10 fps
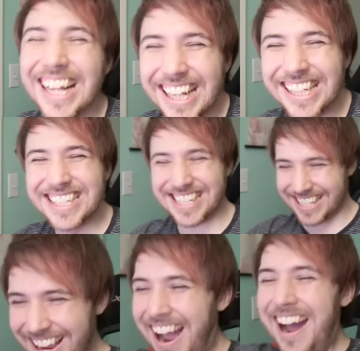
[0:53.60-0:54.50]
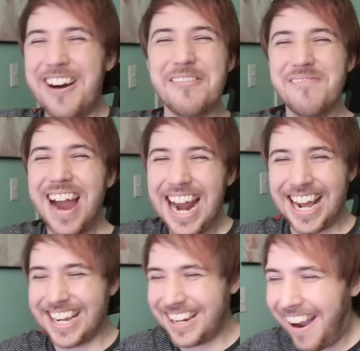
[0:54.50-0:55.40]
oh man,
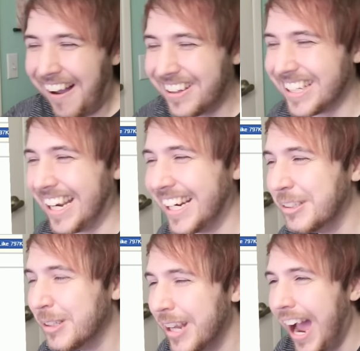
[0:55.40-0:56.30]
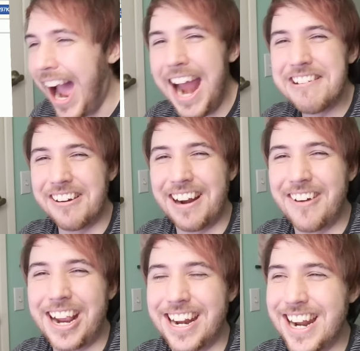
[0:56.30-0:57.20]
I called it! I knew I
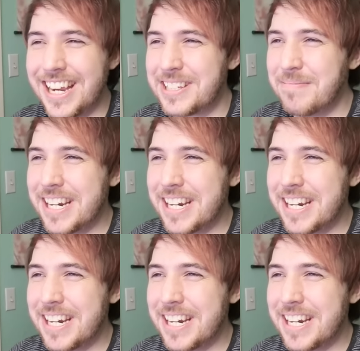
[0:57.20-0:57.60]
recognized